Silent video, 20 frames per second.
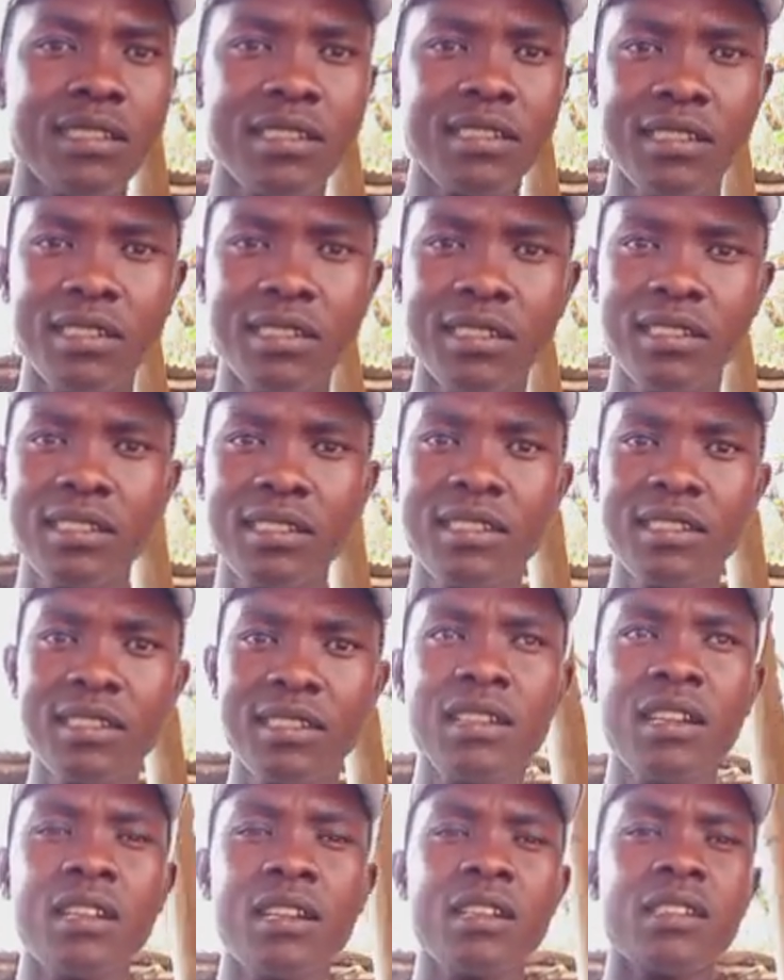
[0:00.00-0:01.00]
Yeah,
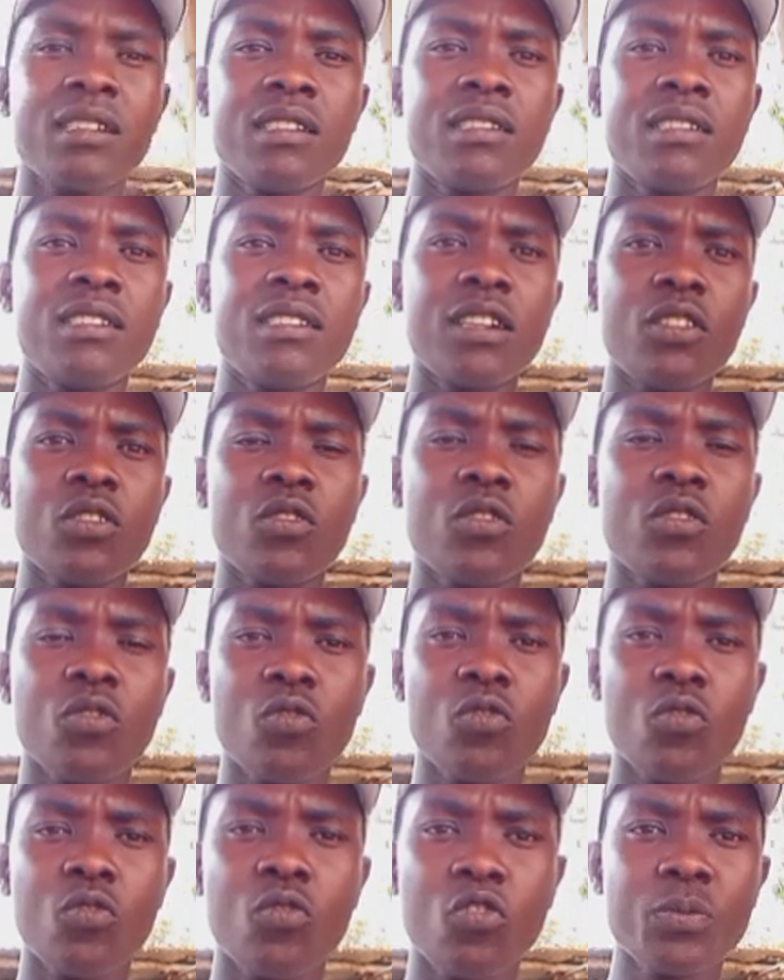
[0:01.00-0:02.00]
that
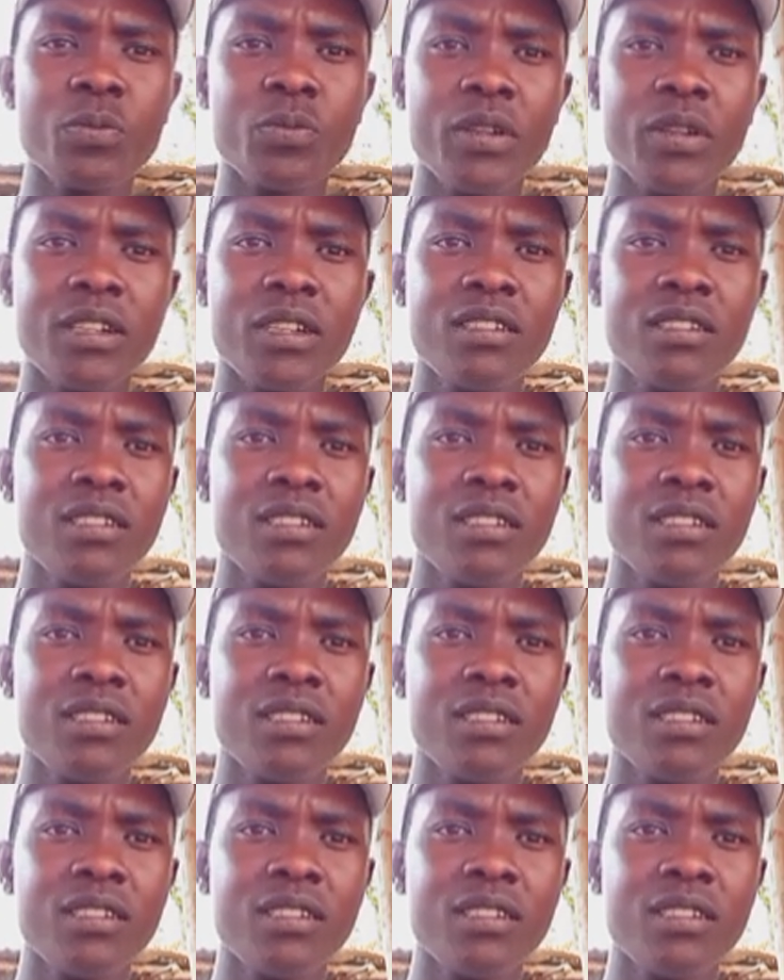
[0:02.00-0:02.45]
crossbreed